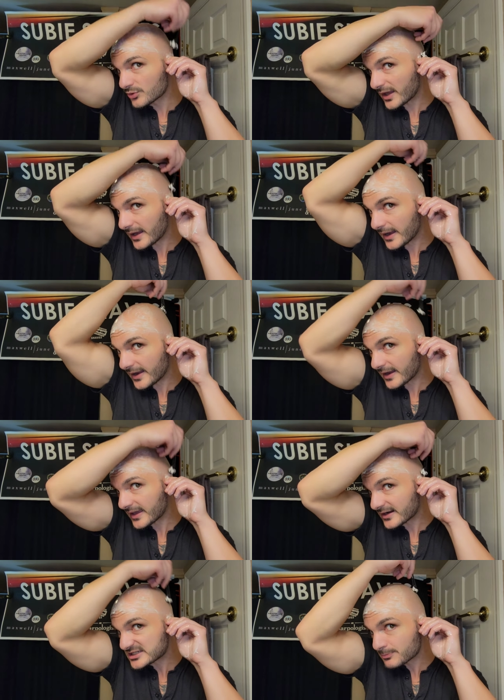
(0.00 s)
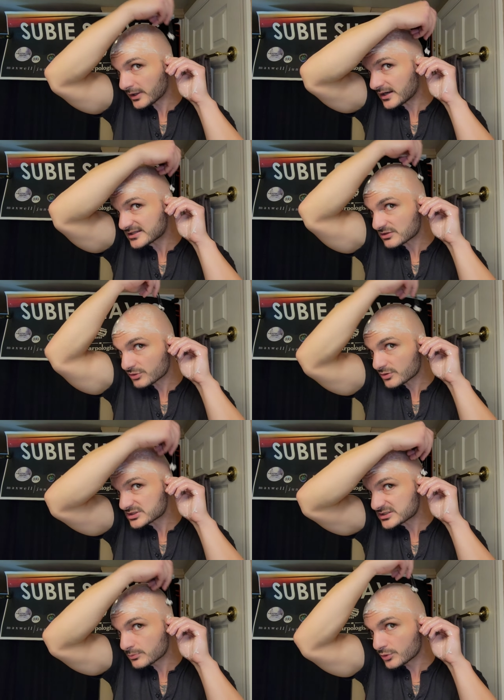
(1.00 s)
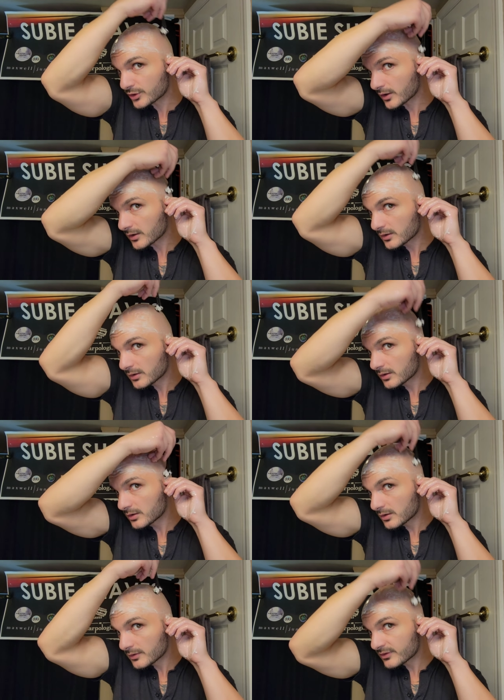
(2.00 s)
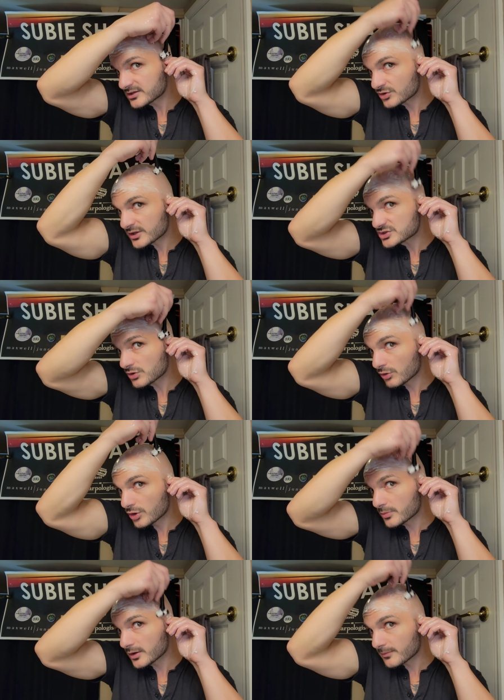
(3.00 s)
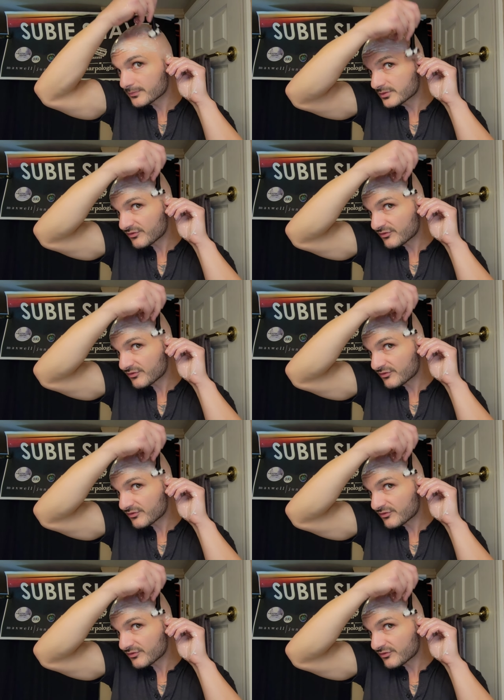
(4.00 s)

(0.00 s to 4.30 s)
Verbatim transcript: I, I, can't explain it. It's a little smoother than traditional aluminum.